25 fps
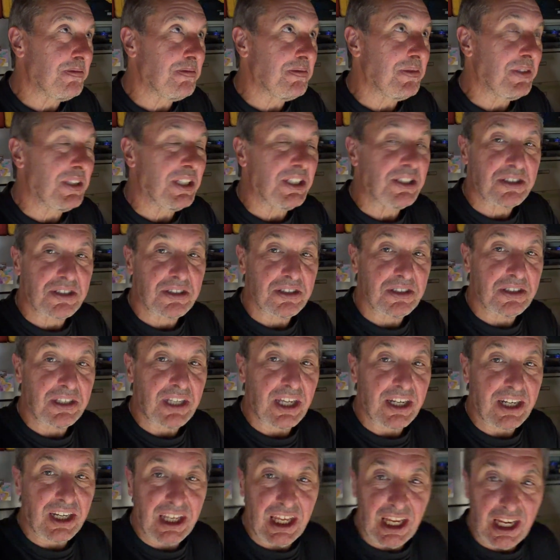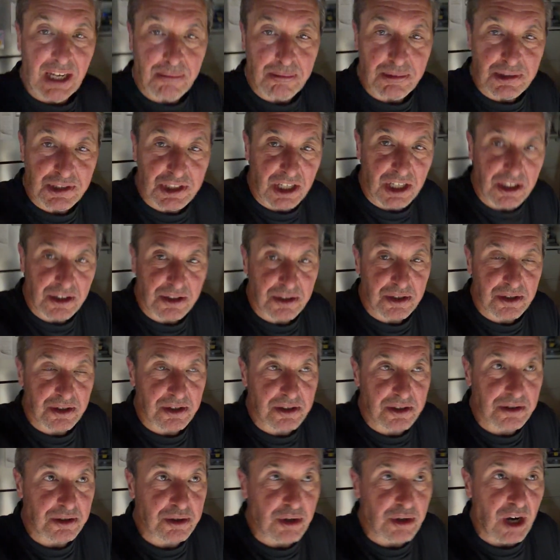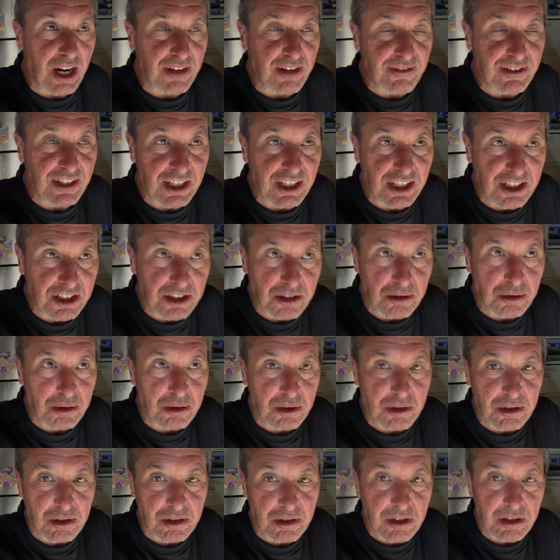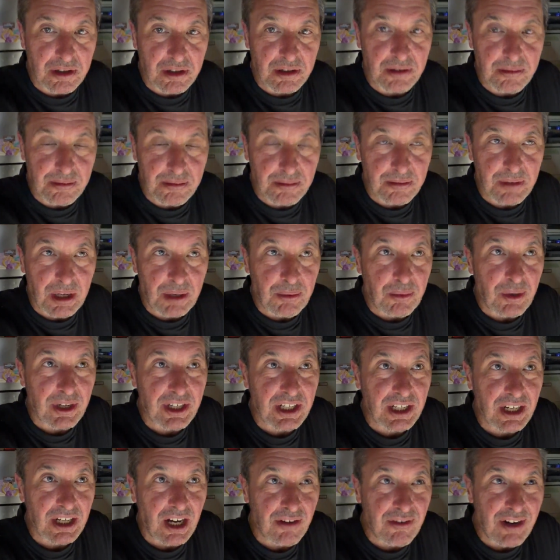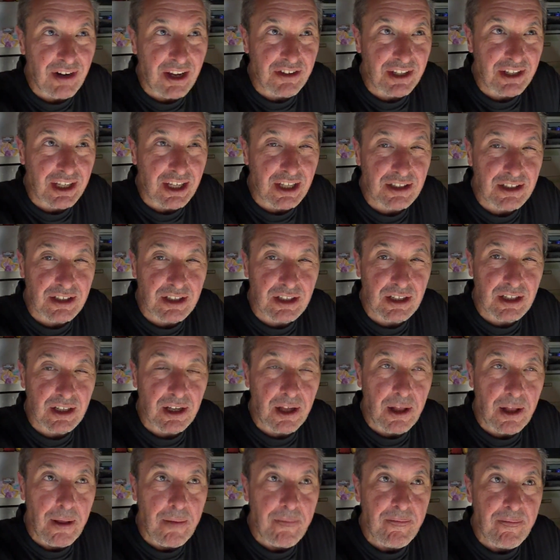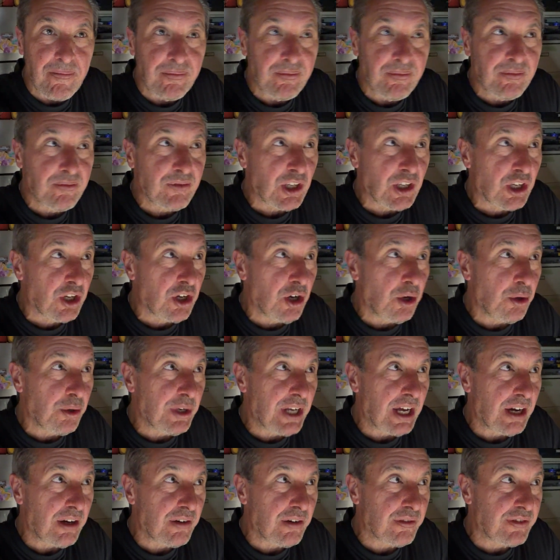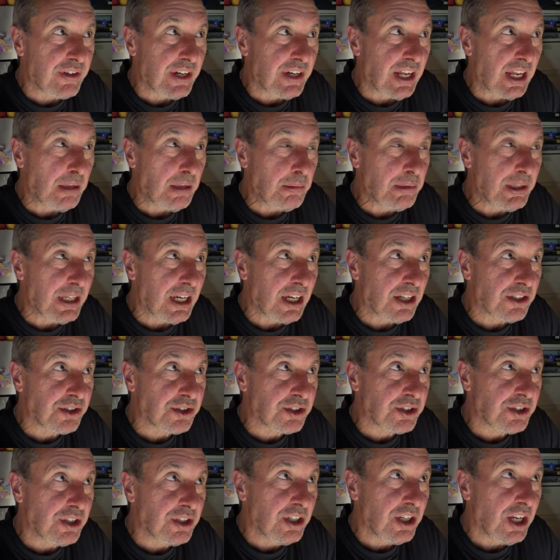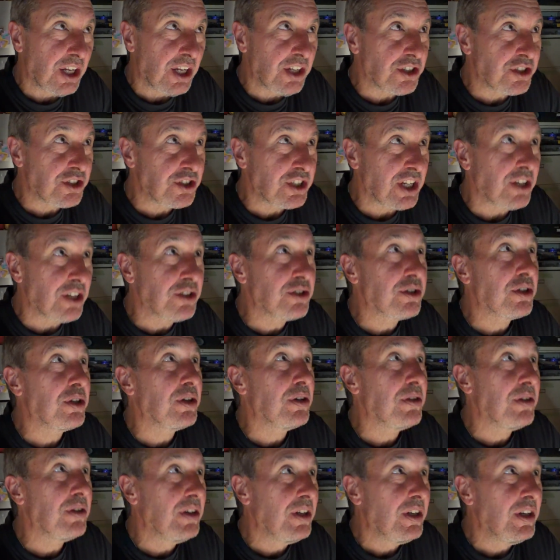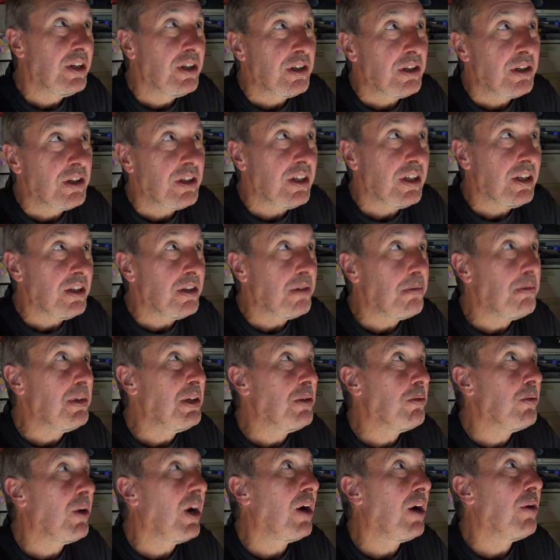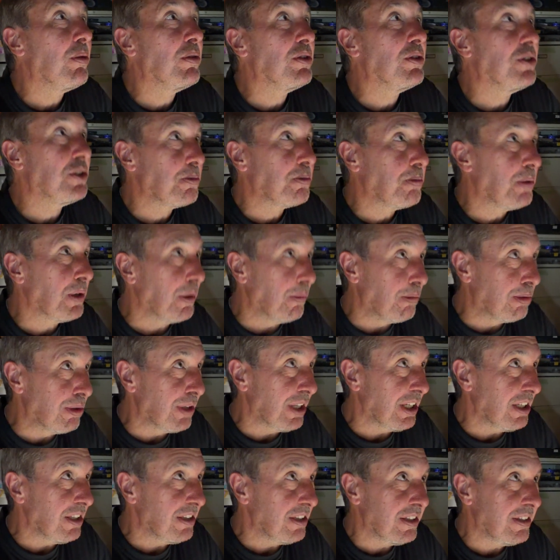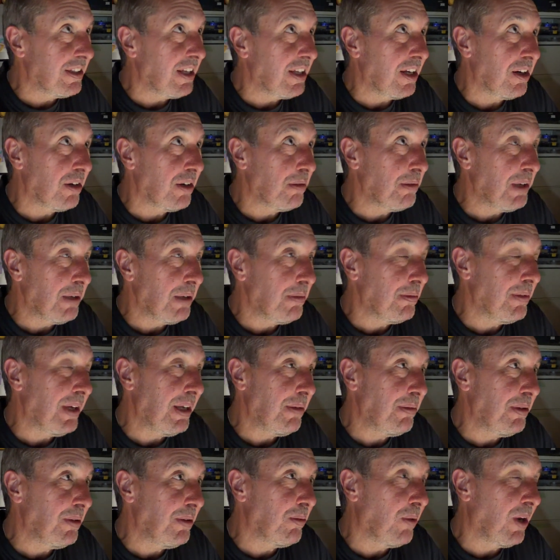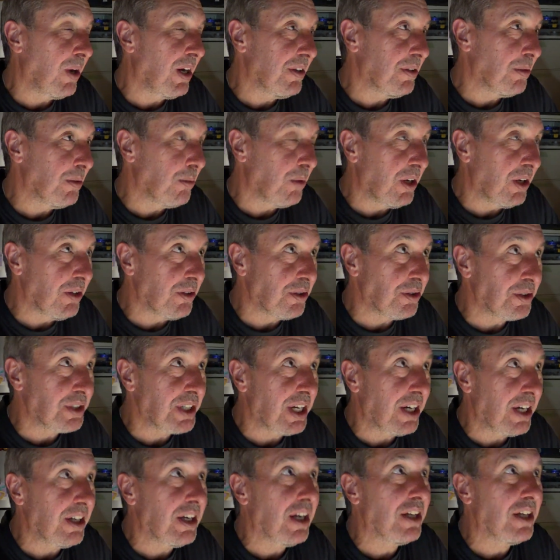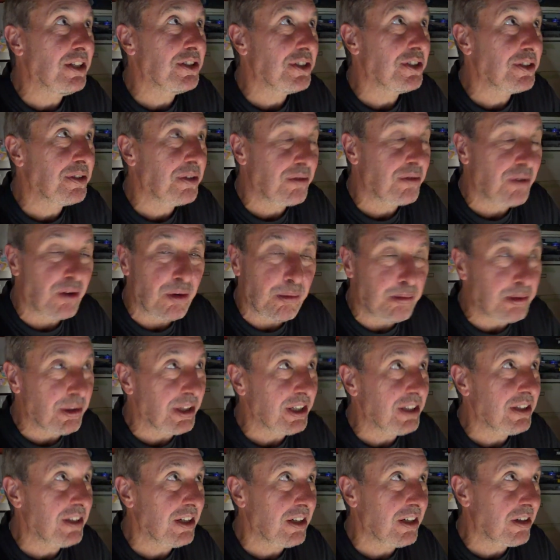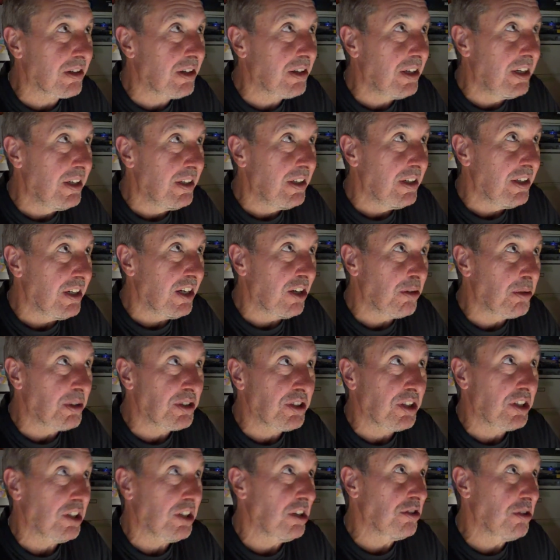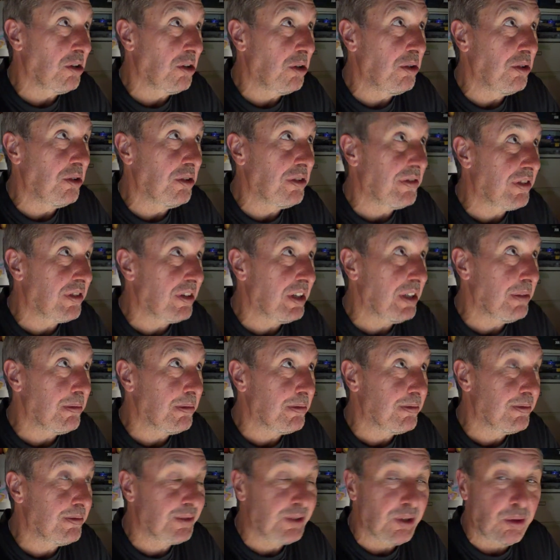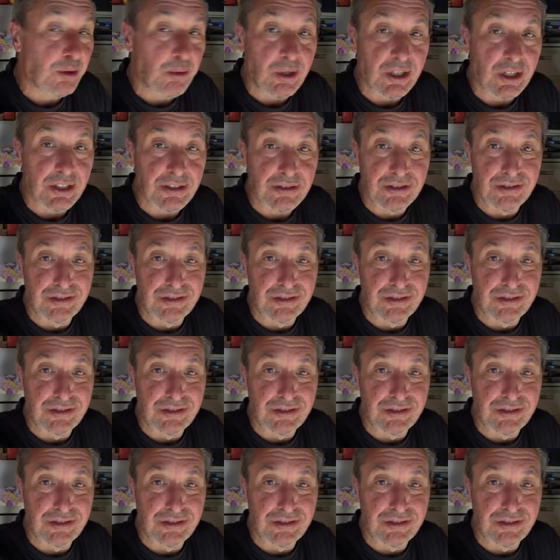it's not a game changer to driving it. Or I'd rather get the code out for the ABS and the sensor. And in the meanwhile, we'll just put a plate there. Maybe while the welder's out, I'll just throw a plate there. Everyone's like, "There's a hole in the frame." So what?